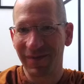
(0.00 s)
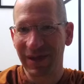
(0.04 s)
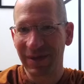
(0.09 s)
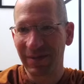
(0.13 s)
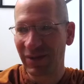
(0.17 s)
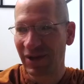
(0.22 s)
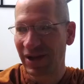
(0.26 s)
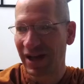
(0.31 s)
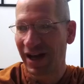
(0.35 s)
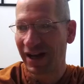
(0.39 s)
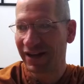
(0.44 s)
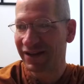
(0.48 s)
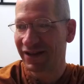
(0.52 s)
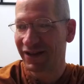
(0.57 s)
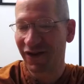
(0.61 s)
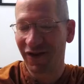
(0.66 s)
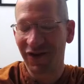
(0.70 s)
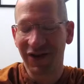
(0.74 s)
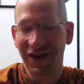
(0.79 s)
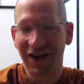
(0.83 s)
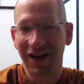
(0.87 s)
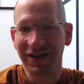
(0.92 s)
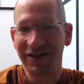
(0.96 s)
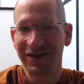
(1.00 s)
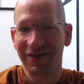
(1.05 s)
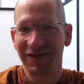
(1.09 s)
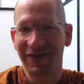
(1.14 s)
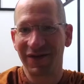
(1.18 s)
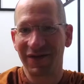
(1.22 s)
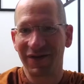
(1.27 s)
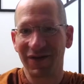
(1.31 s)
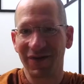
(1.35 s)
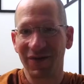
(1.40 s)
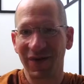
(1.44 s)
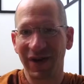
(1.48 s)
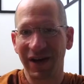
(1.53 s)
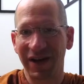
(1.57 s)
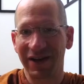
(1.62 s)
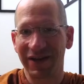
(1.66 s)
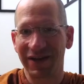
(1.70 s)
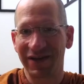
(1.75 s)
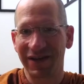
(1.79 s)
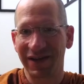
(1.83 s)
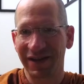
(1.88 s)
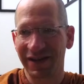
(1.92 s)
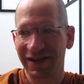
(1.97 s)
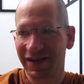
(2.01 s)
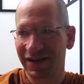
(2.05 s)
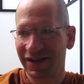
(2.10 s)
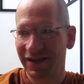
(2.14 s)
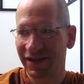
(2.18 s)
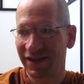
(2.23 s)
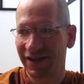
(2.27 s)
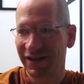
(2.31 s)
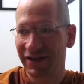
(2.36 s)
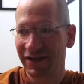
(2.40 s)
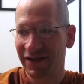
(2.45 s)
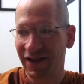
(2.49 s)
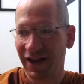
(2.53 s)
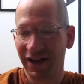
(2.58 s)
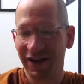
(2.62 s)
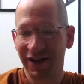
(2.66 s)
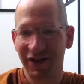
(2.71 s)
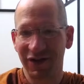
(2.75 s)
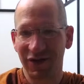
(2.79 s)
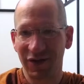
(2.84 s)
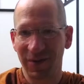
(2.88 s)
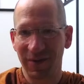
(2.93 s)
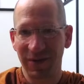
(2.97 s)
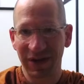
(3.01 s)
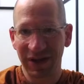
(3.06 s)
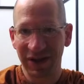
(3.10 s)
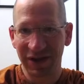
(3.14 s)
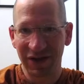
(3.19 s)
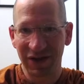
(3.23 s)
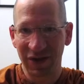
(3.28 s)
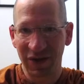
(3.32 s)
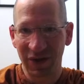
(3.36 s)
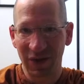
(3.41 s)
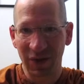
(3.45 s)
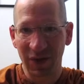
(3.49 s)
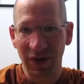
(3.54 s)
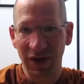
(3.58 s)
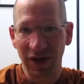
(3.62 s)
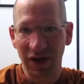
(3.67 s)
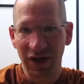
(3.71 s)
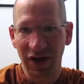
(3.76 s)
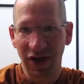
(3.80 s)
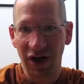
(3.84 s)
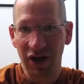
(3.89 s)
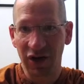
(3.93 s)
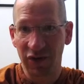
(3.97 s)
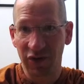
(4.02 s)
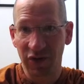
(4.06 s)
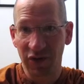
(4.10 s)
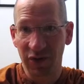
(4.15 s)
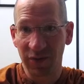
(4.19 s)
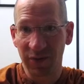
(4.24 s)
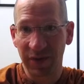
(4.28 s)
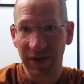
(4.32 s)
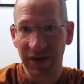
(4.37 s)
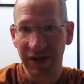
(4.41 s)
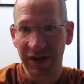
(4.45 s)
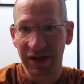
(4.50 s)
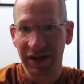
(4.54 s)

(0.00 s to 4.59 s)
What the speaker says: people act in all kinds of different ways, and it's not attributed to a group.